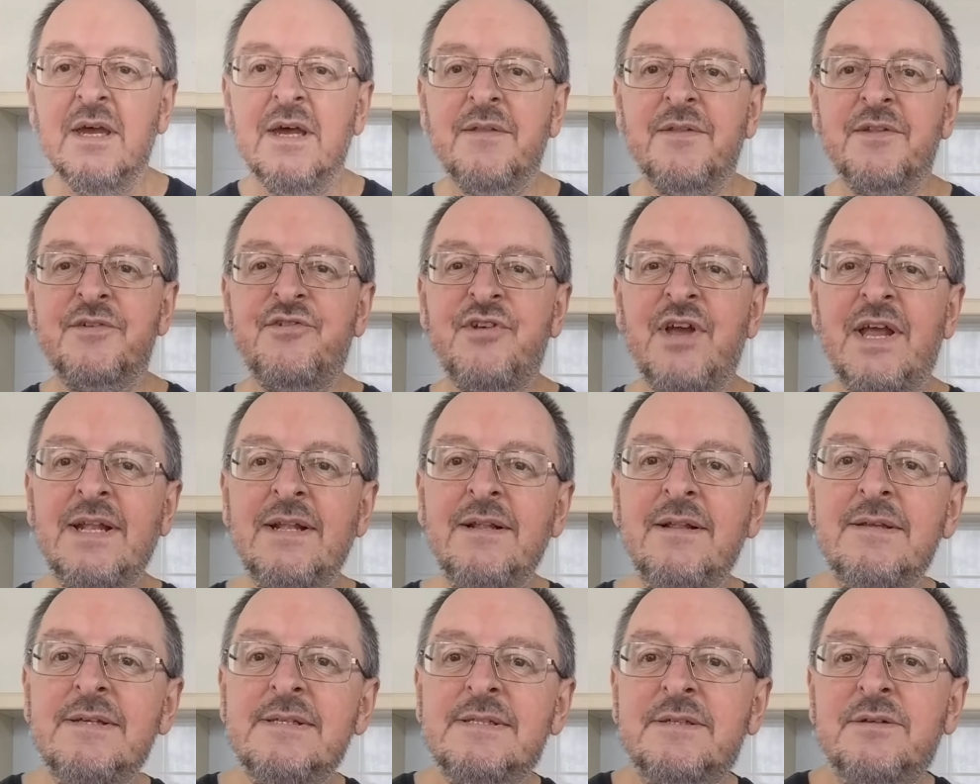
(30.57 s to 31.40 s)
The
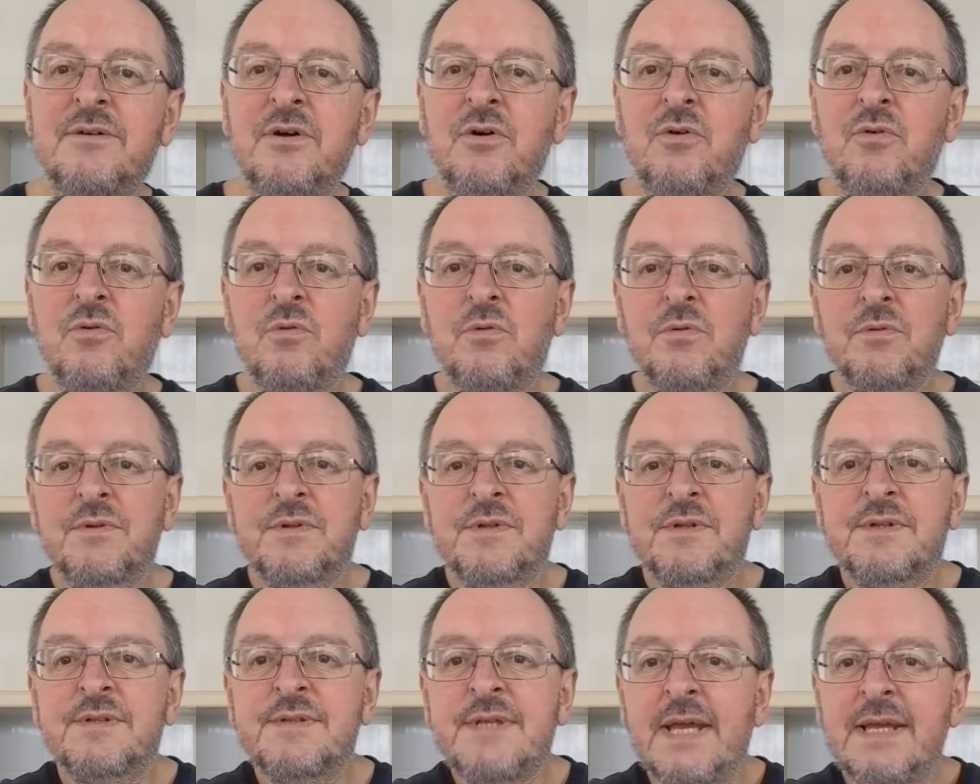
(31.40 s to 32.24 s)
channel is called
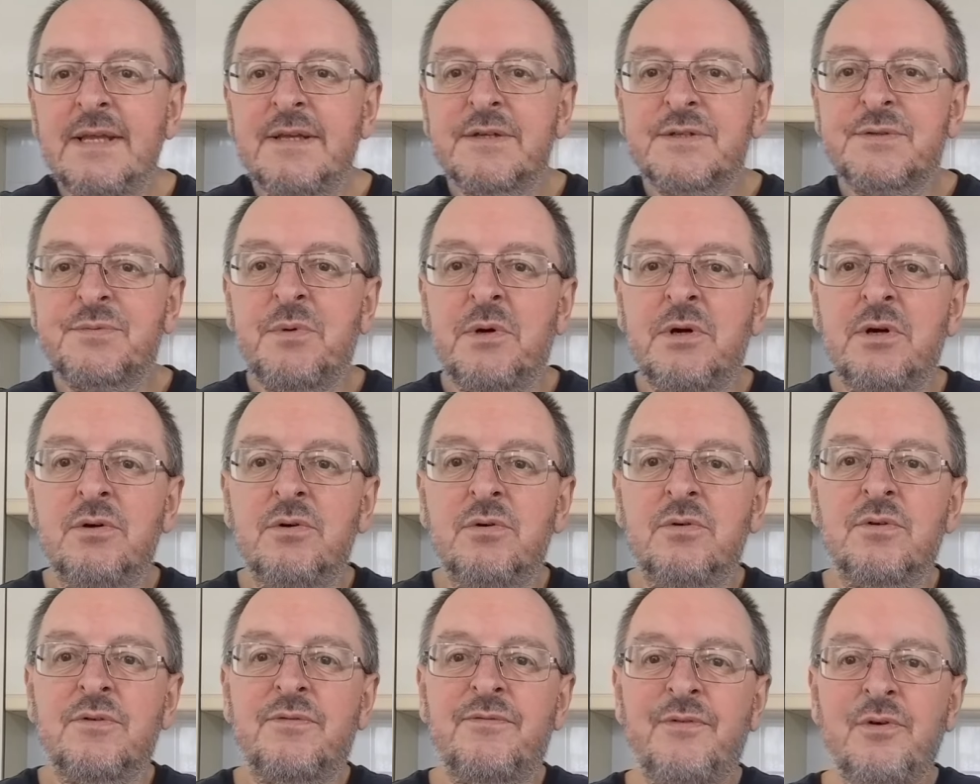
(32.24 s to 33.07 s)
Tanks
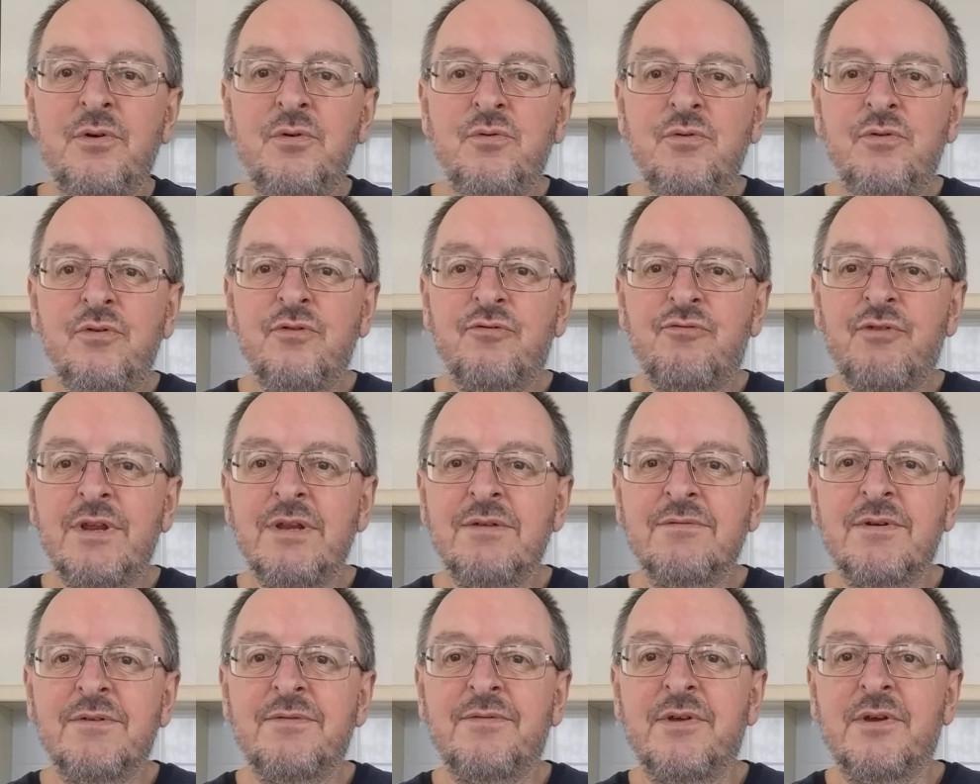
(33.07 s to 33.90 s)
World Food and
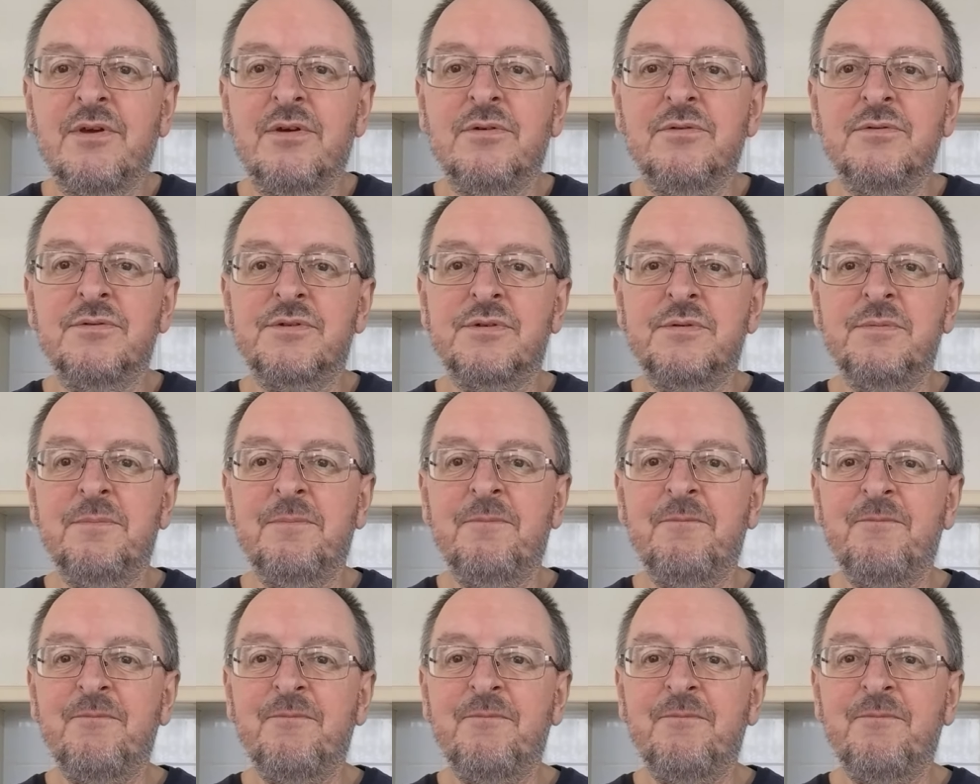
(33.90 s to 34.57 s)
Drink Reviews.